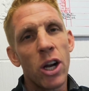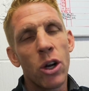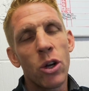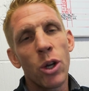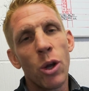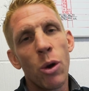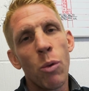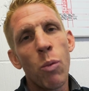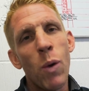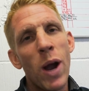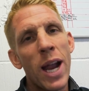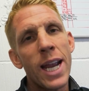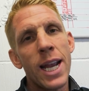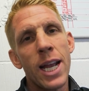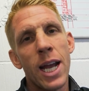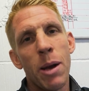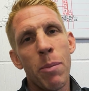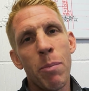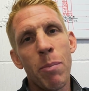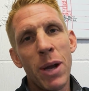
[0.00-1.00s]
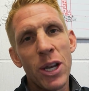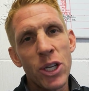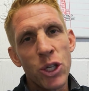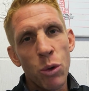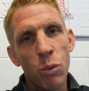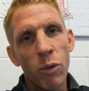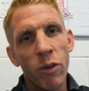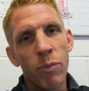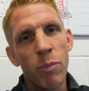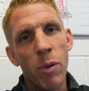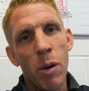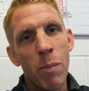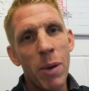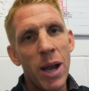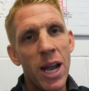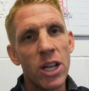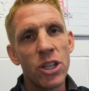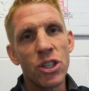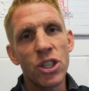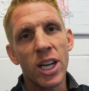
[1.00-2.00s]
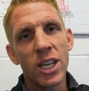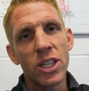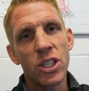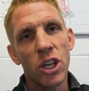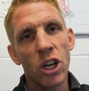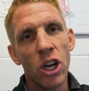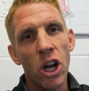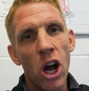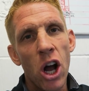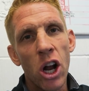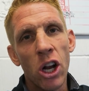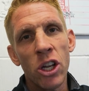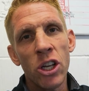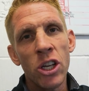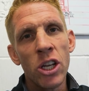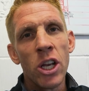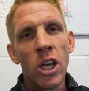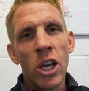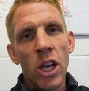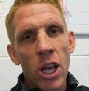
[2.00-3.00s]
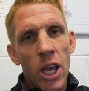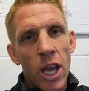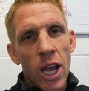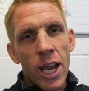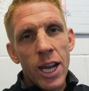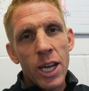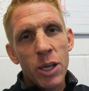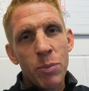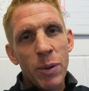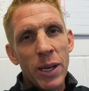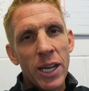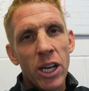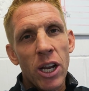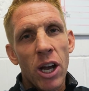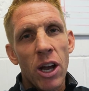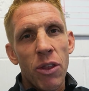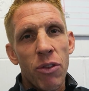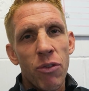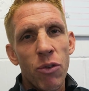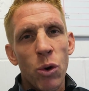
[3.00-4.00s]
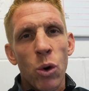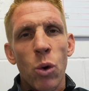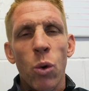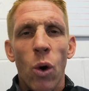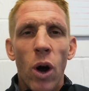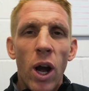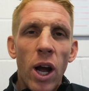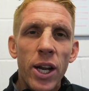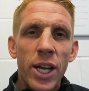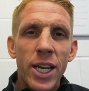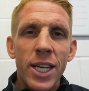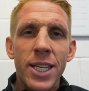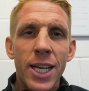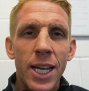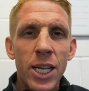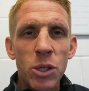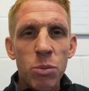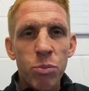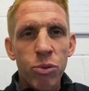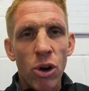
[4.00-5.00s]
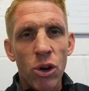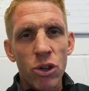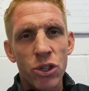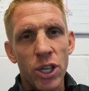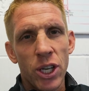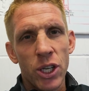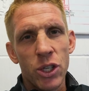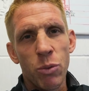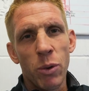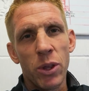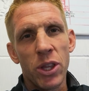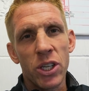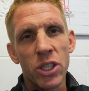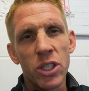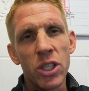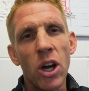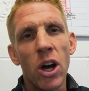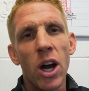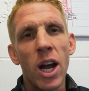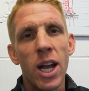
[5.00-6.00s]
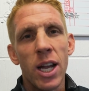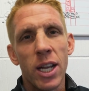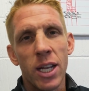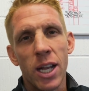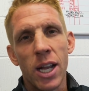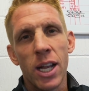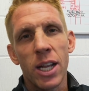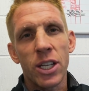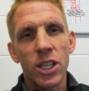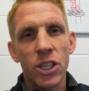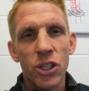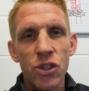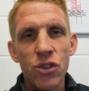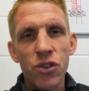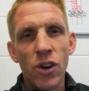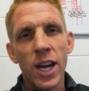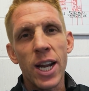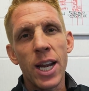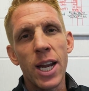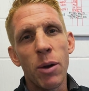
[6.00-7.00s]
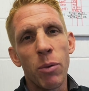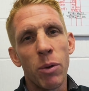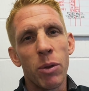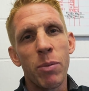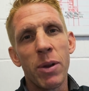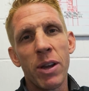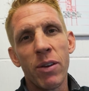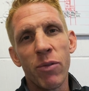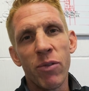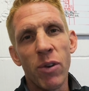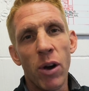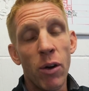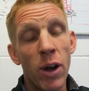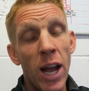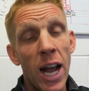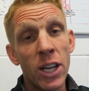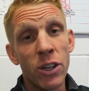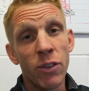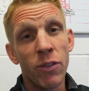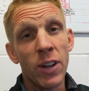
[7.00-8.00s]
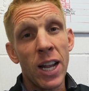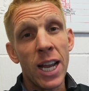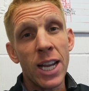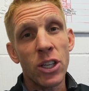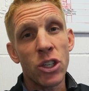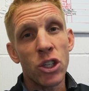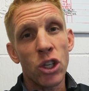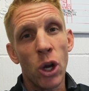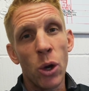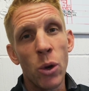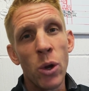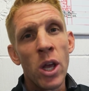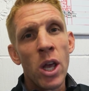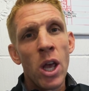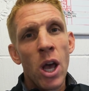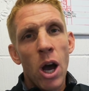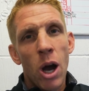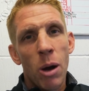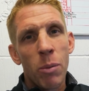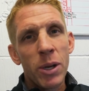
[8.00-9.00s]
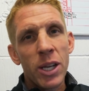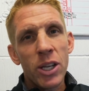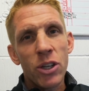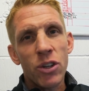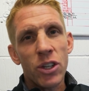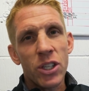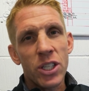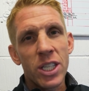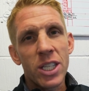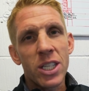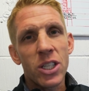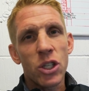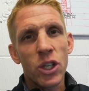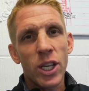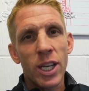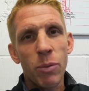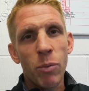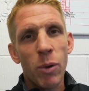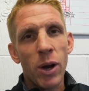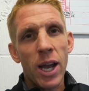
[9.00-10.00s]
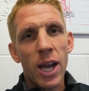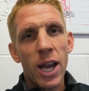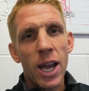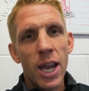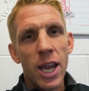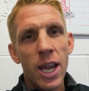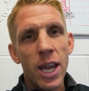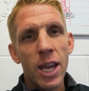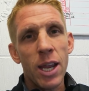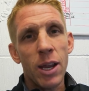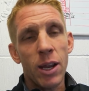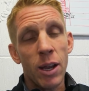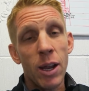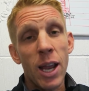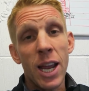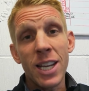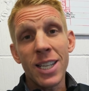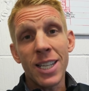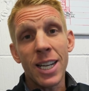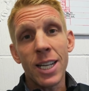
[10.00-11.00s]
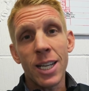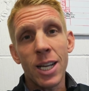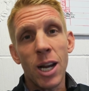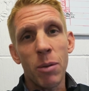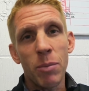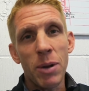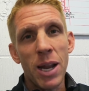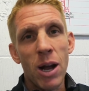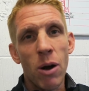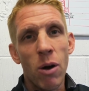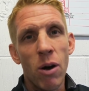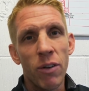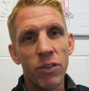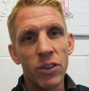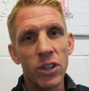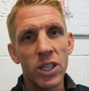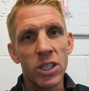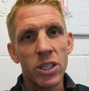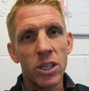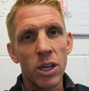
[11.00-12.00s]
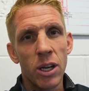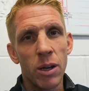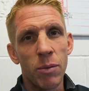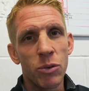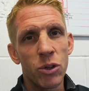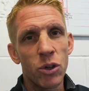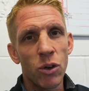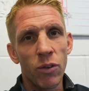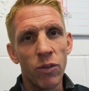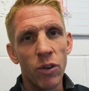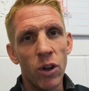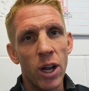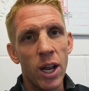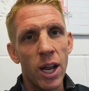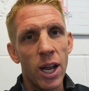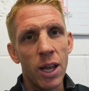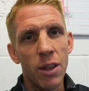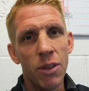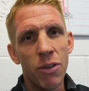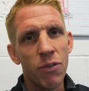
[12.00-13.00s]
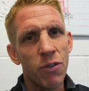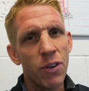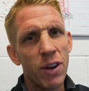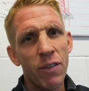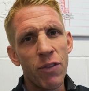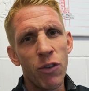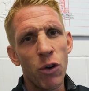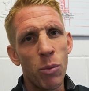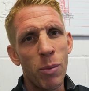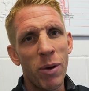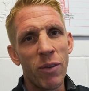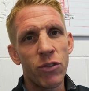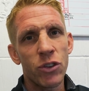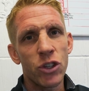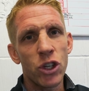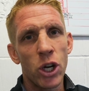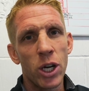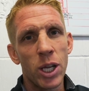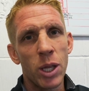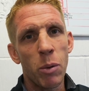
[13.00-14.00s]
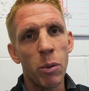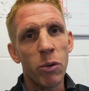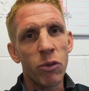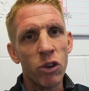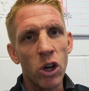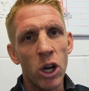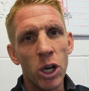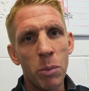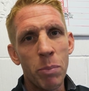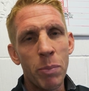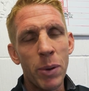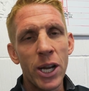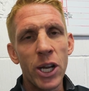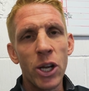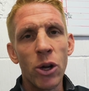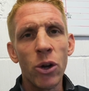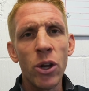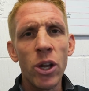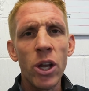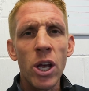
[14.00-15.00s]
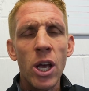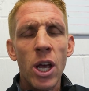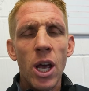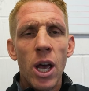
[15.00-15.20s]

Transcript: I've got to weigh and measure with my man Jason Gargan. He's been going through quite an intense process with his diet and his training with me as of late, so I'm really interested to see where he's ended up now after this sort of like 3-4 month journey that we've kind of been on.